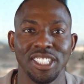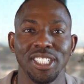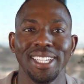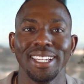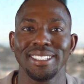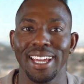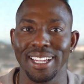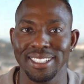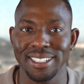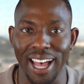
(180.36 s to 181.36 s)
she gets
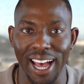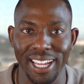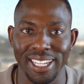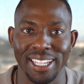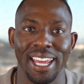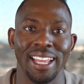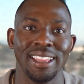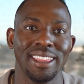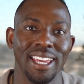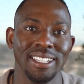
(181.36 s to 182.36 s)
excited and
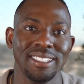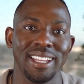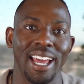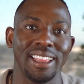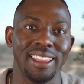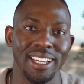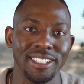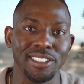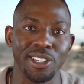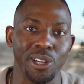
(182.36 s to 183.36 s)
thinks that
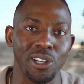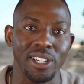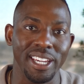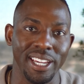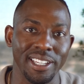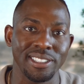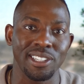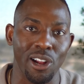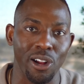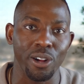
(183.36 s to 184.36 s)
this girl is
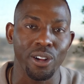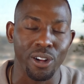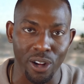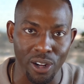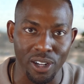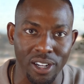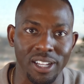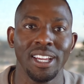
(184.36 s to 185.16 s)
her girl.